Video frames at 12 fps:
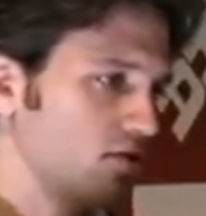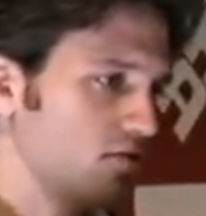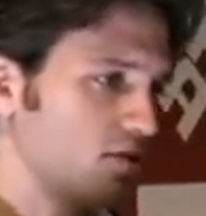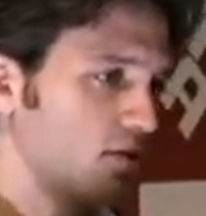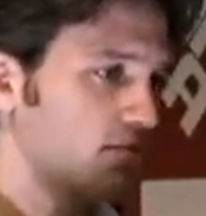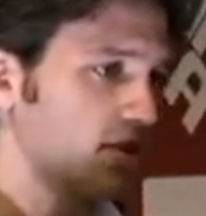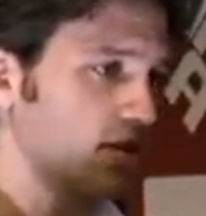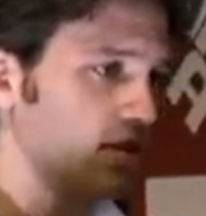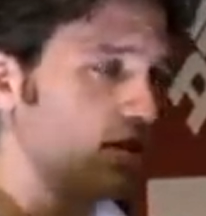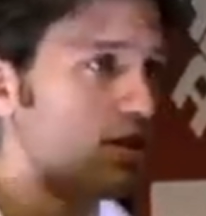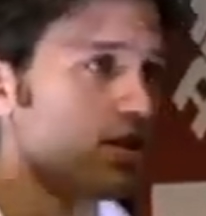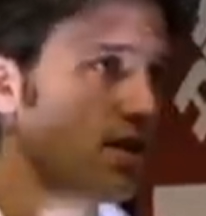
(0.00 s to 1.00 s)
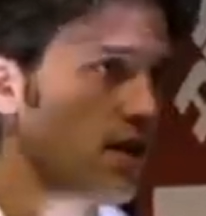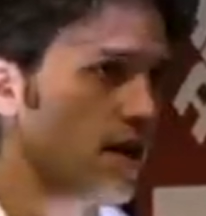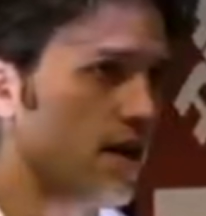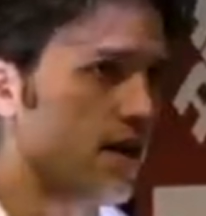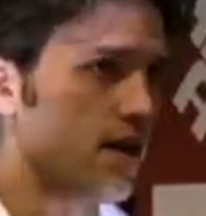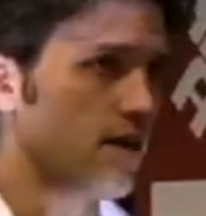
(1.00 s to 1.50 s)
to something
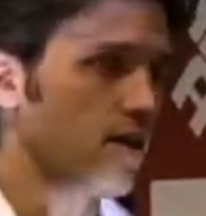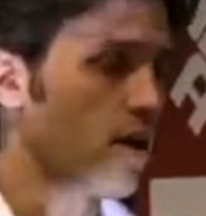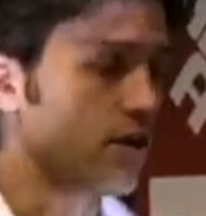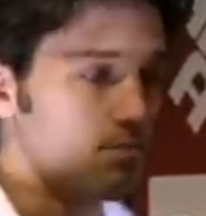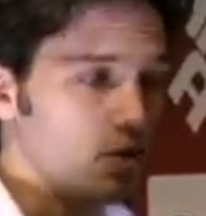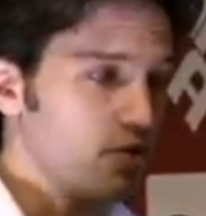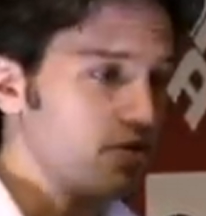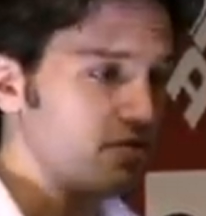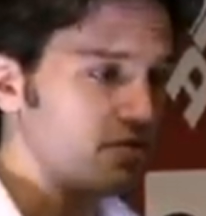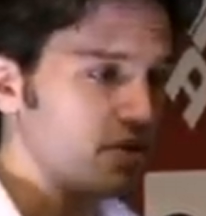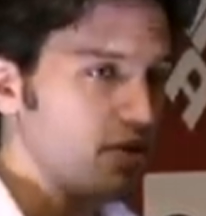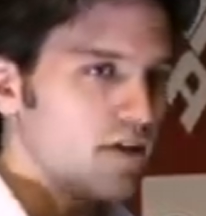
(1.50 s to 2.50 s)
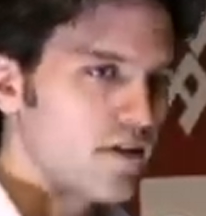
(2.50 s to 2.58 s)
uh, automotive,